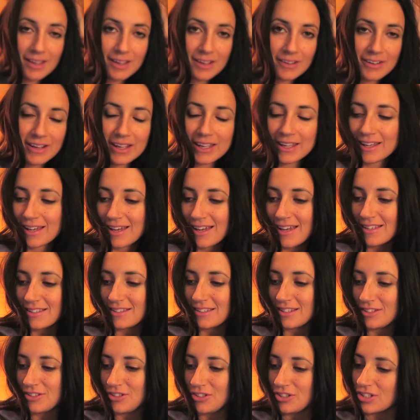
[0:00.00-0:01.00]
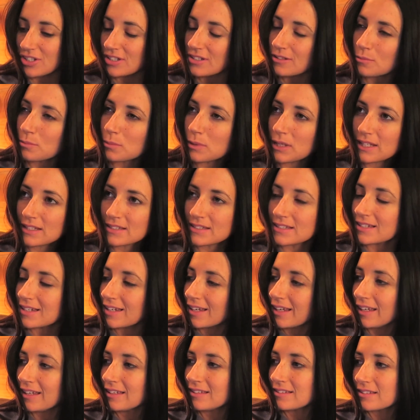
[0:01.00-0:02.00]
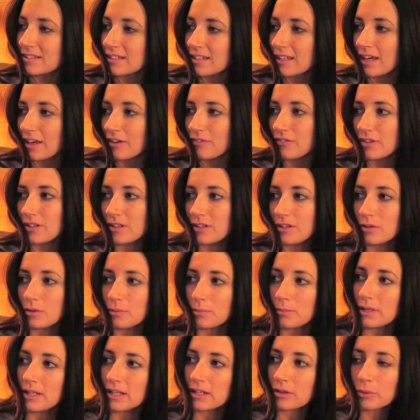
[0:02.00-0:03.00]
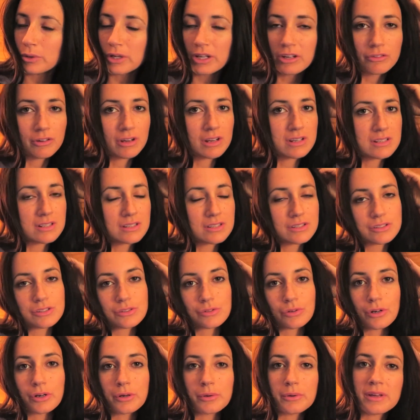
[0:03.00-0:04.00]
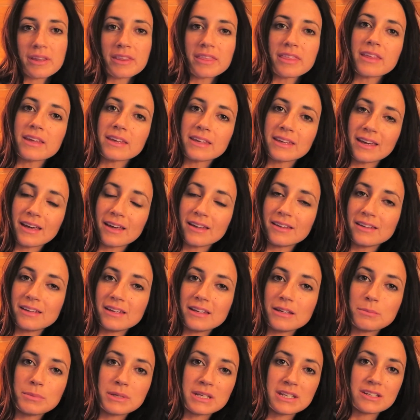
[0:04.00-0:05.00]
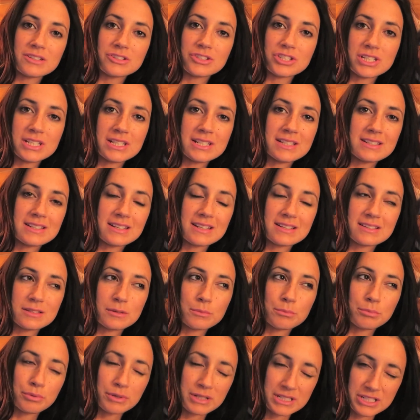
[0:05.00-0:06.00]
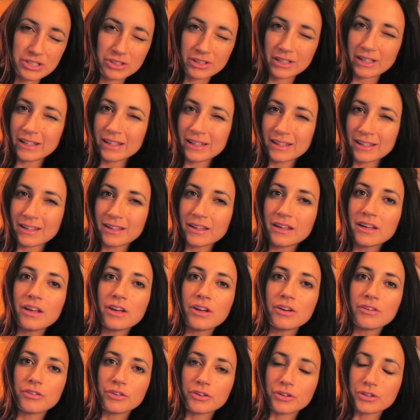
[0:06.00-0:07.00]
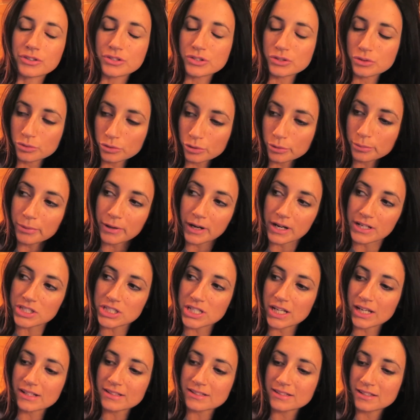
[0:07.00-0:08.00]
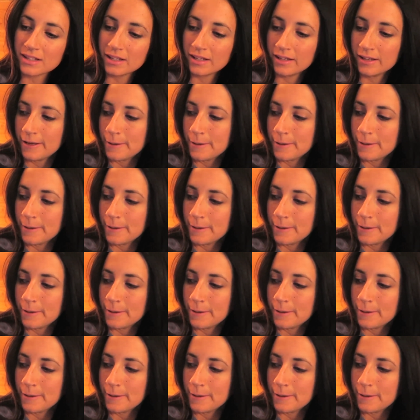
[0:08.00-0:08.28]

Alright guys, it's just me tonight. Kevin made a quick run to the store with Kelly because she needed to get some printer ink for her school project.